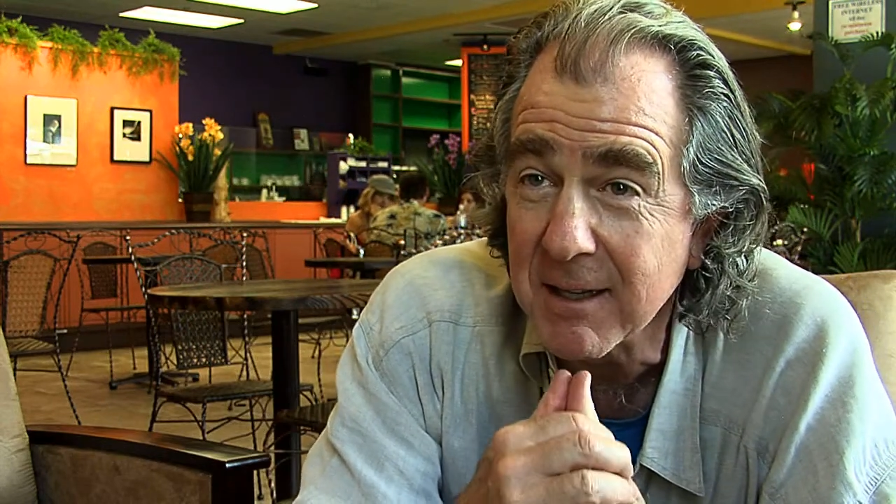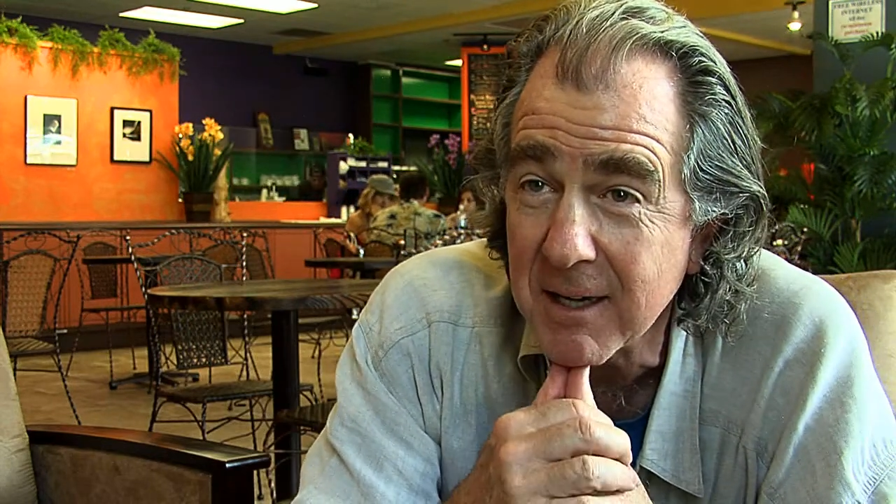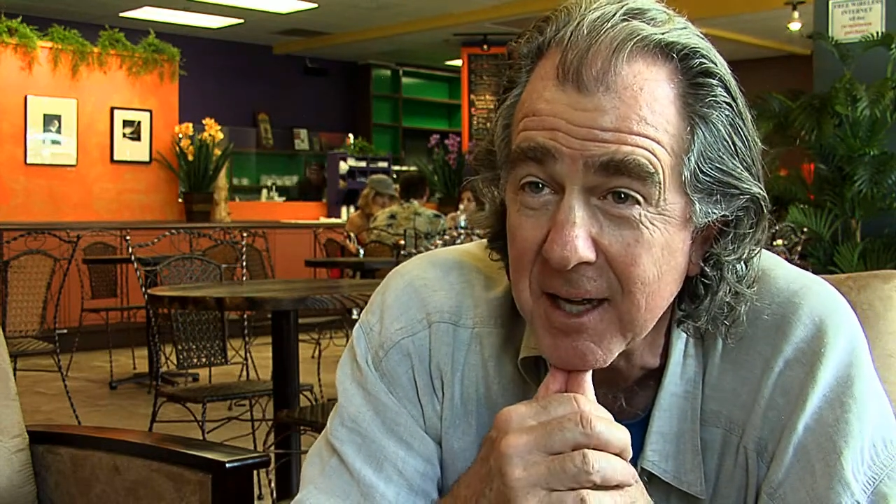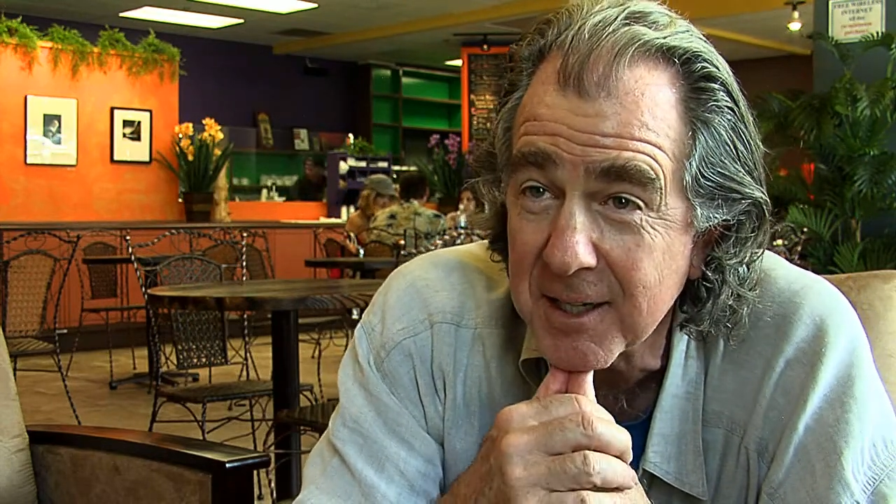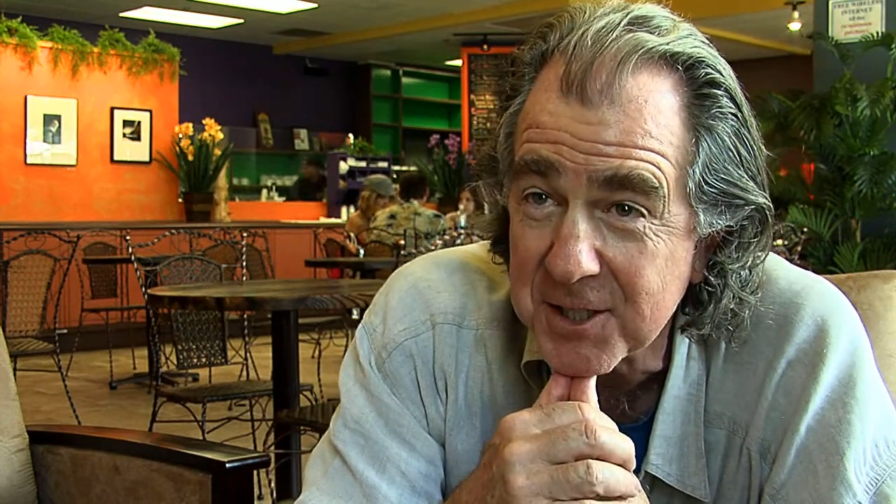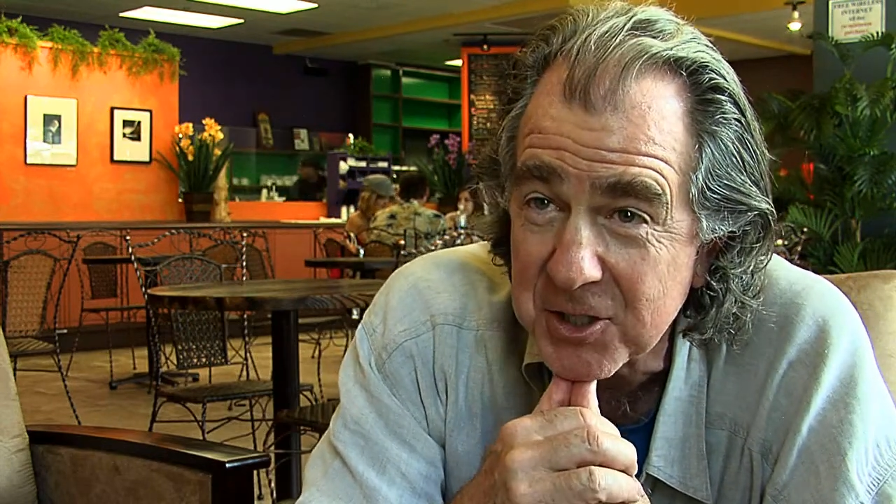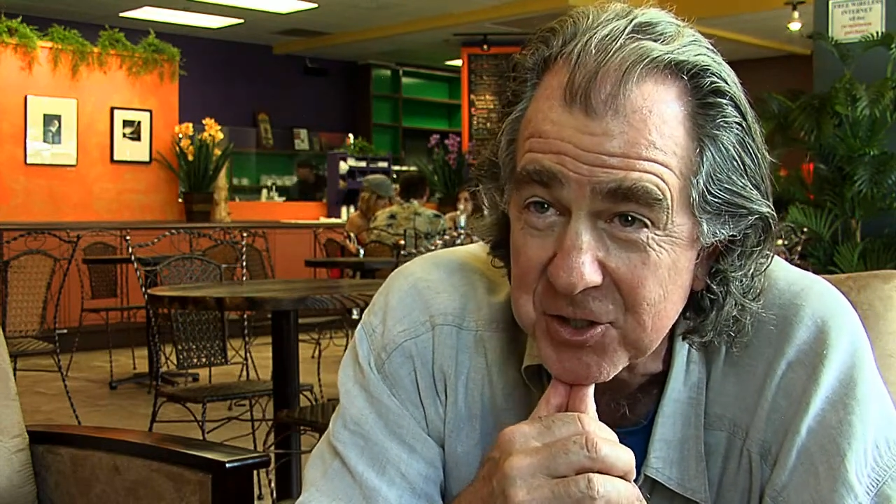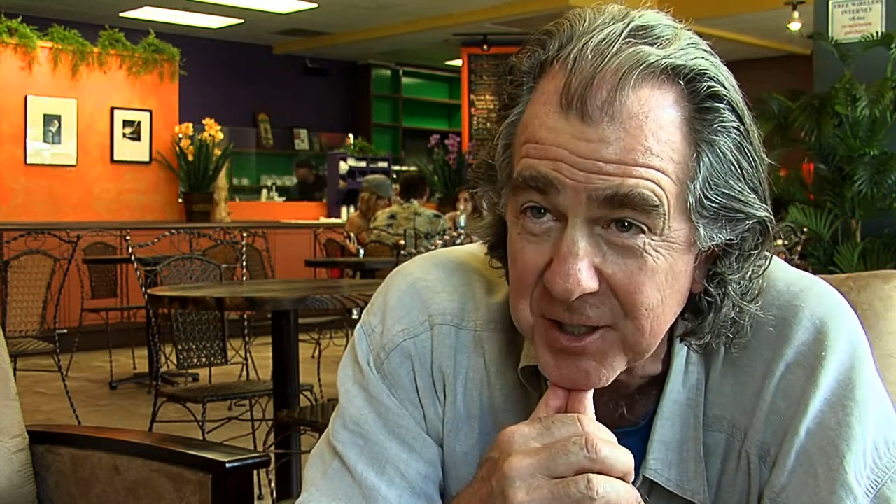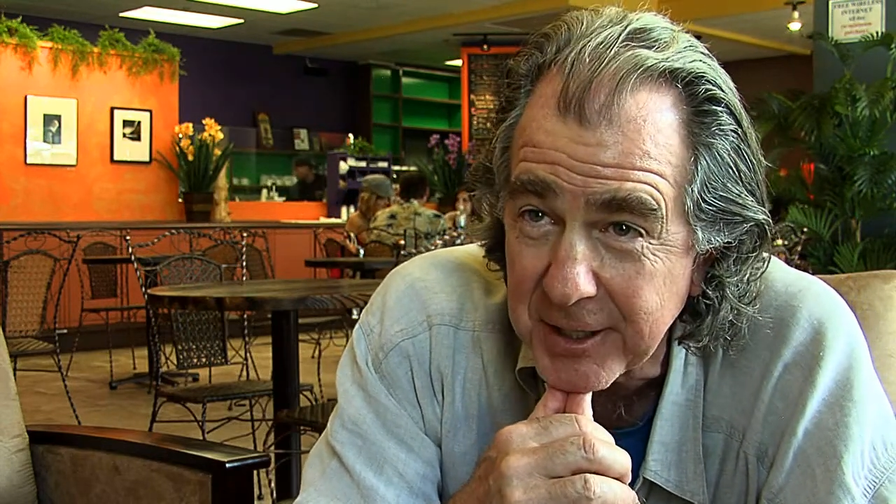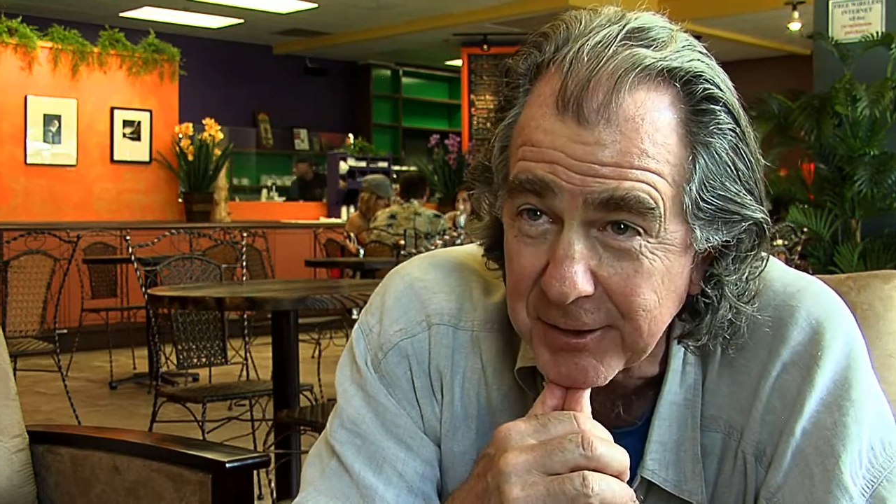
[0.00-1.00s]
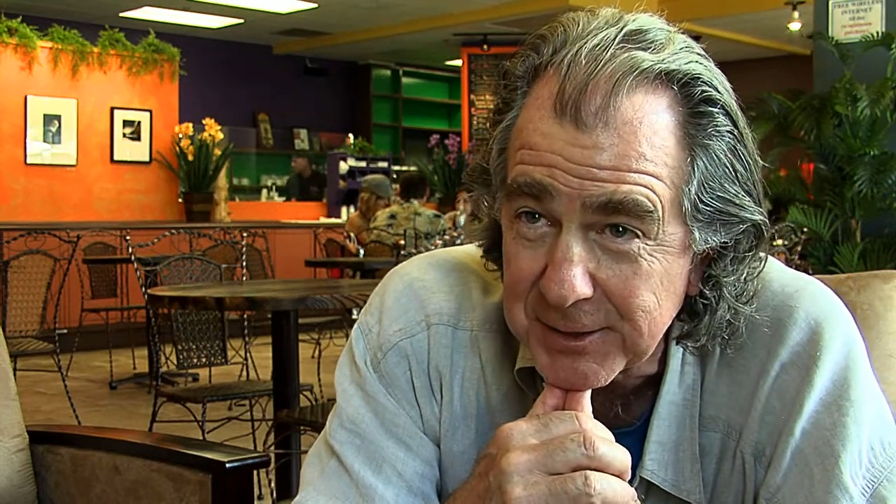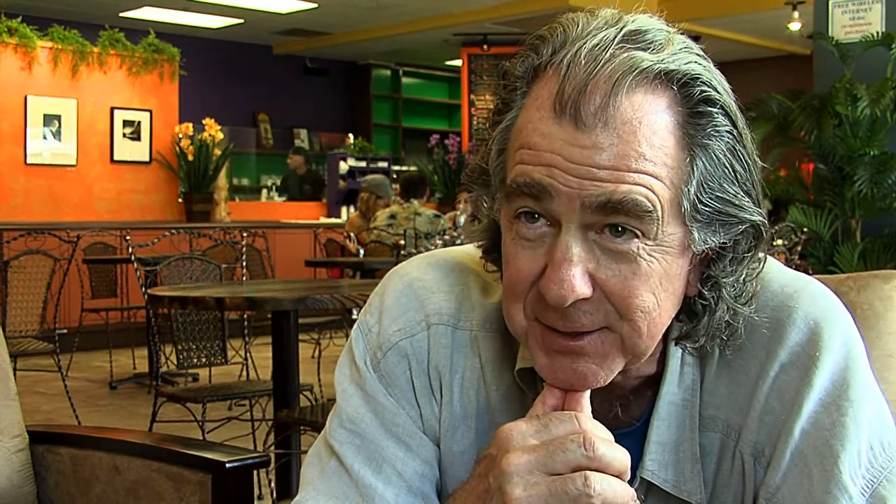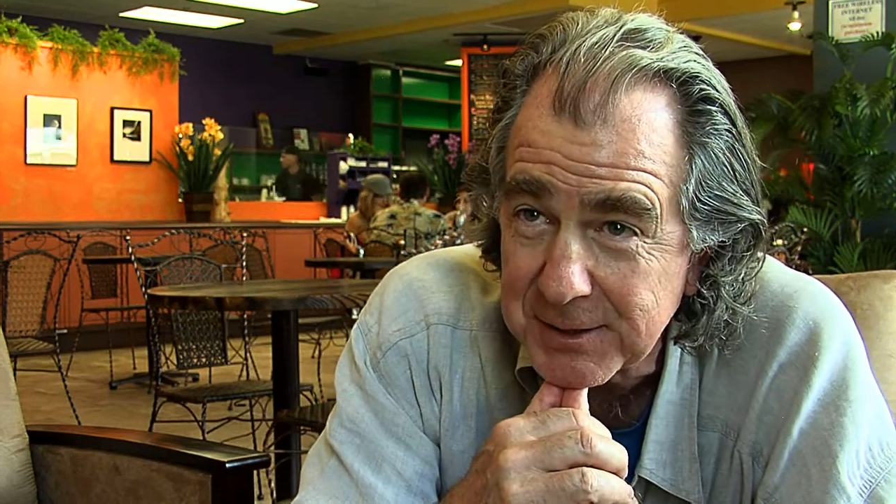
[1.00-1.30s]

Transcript: a lot of dictionaries,